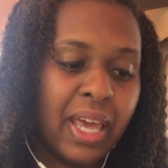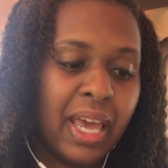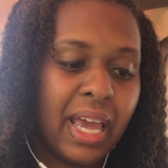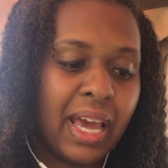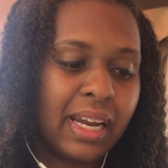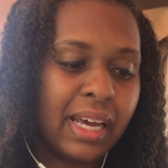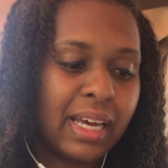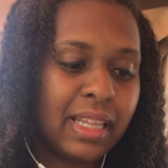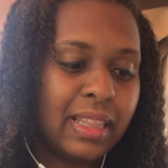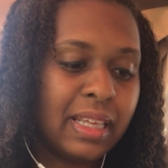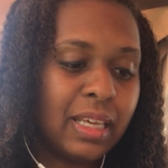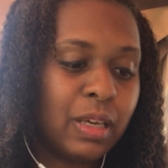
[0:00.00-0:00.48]

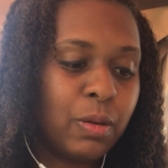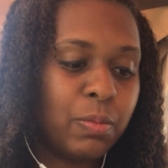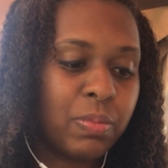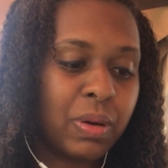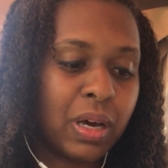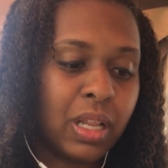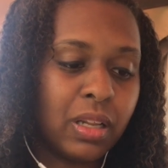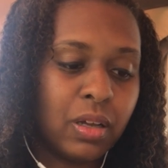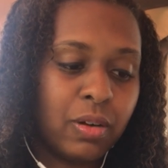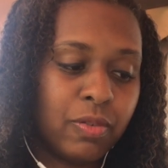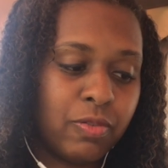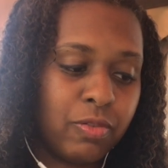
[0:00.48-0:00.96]
and I think
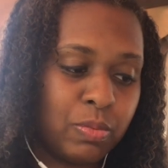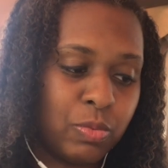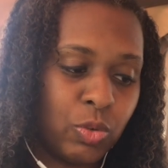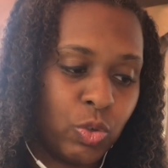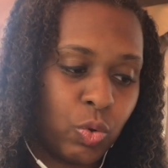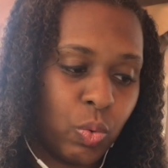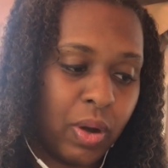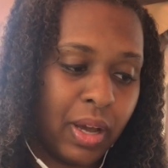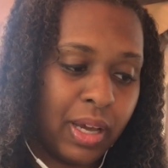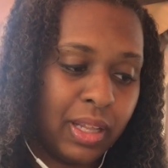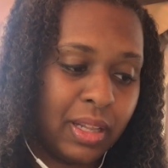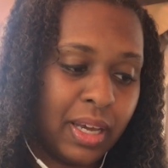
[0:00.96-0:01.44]
Bella from
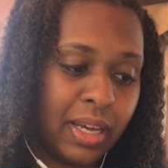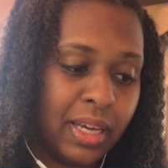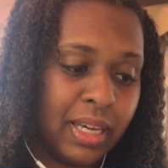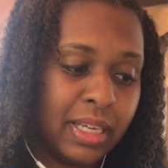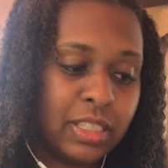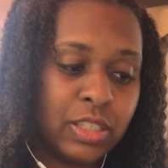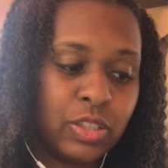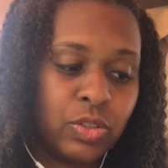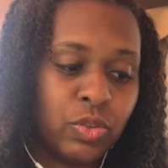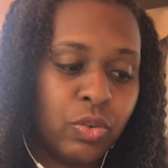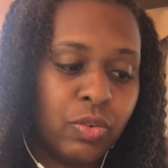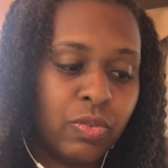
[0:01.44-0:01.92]
Twilight
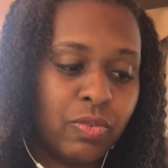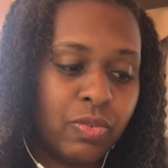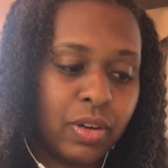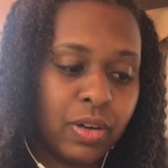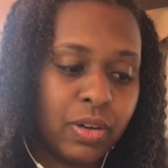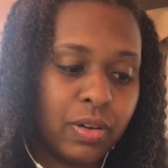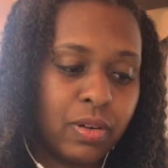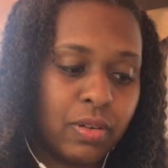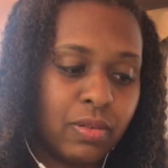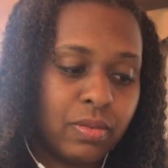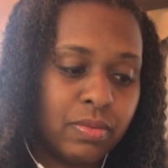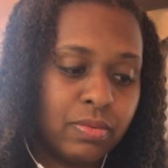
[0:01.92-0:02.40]
is too
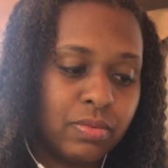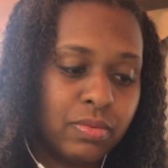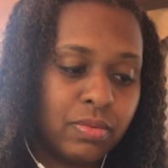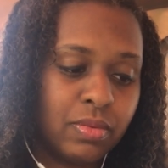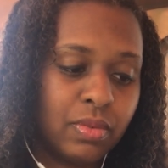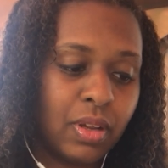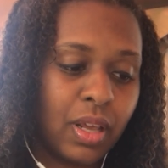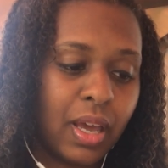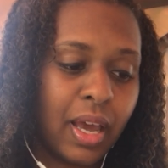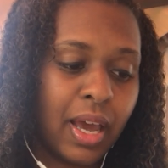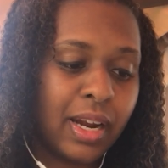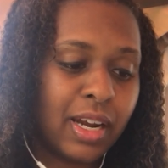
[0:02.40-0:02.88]
fickle,
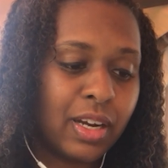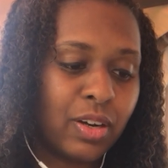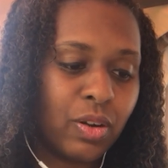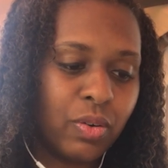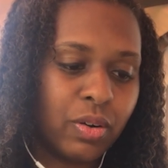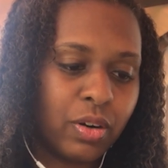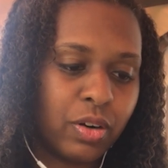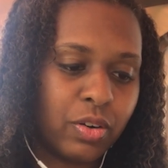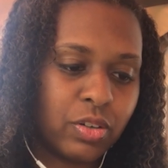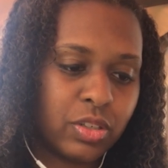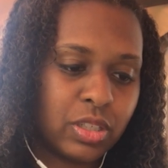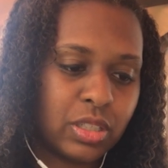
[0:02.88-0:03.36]
and I
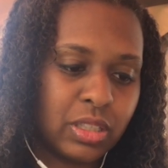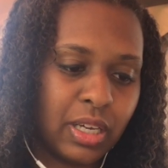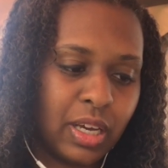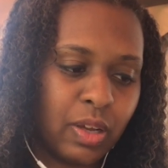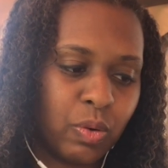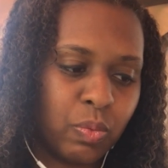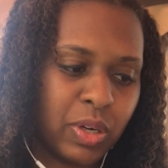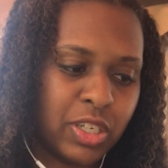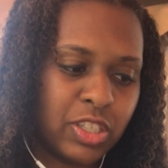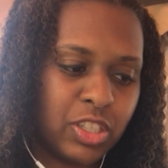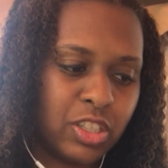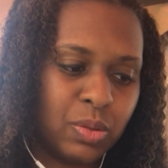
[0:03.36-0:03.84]
don't
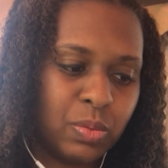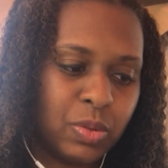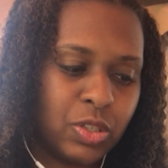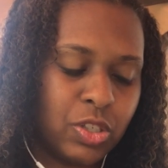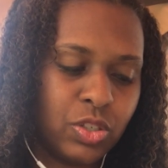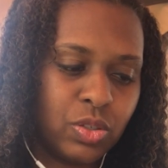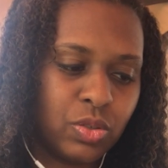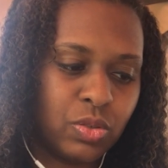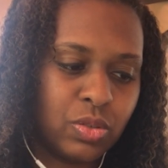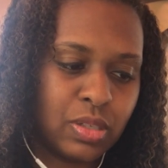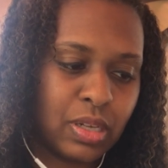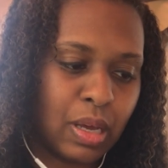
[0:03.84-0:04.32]
understand why she would
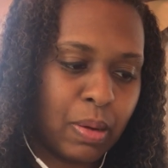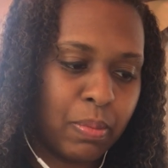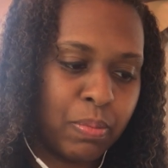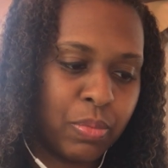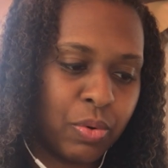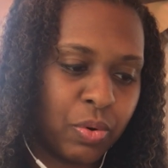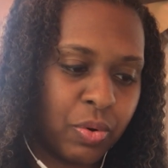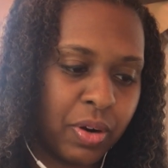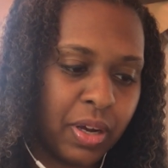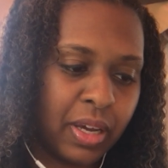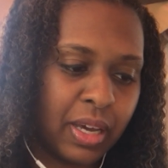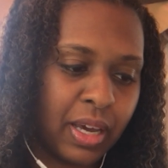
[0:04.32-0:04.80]
choose that
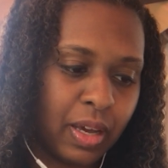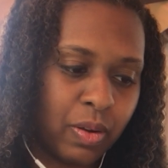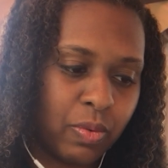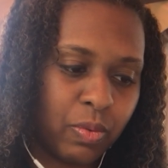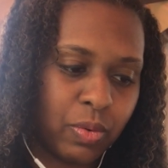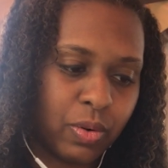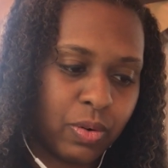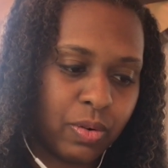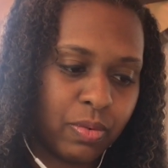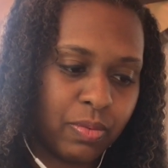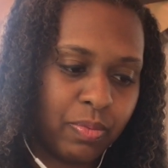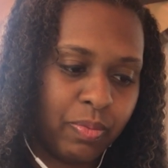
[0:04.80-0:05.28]
boring
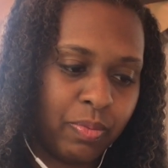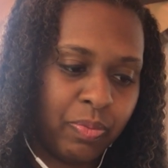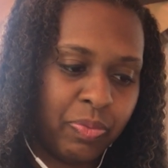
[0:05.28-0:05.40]
Edward.